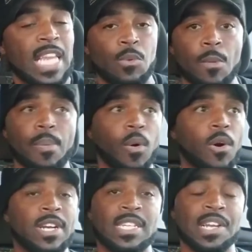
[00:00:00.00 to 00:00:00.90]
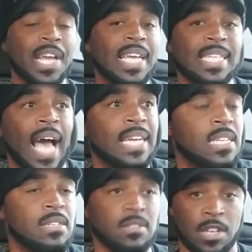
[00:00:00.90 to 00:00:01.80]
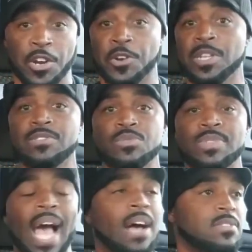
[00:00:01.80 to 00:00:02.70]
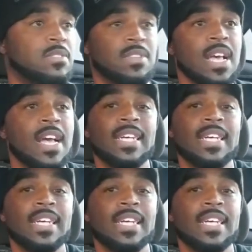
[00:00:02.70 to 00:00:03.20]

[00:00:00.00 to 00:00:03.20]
that were born in the late 90s and the early 2000s.